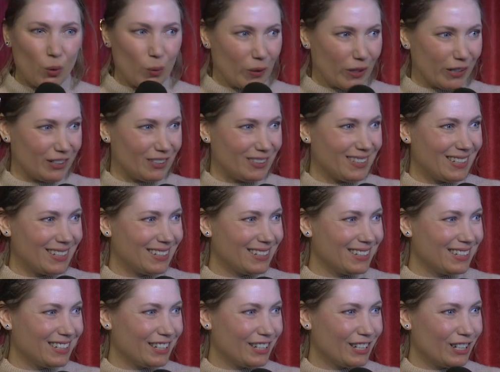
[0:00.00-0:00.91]
world
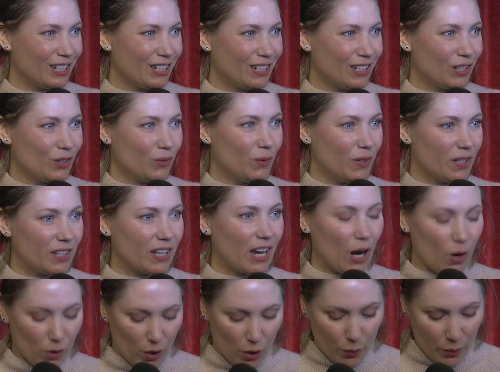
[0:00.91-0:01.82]
with
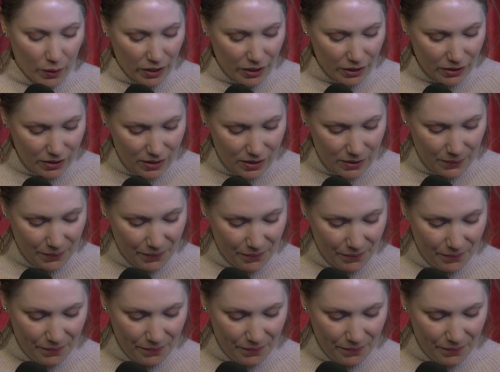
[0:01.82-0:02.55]
our words.